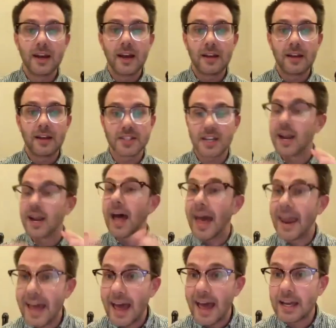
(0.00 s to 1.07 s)
if is it
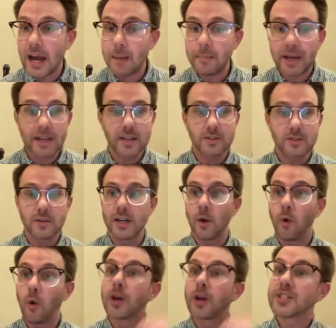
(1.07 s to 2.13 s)
an economic history,
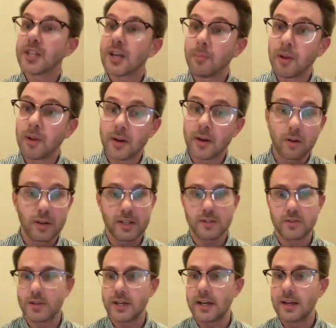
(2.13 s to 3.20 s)
or is it a political
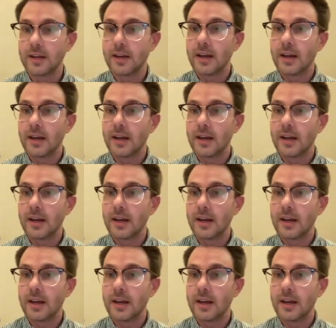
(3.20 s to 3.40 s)
history?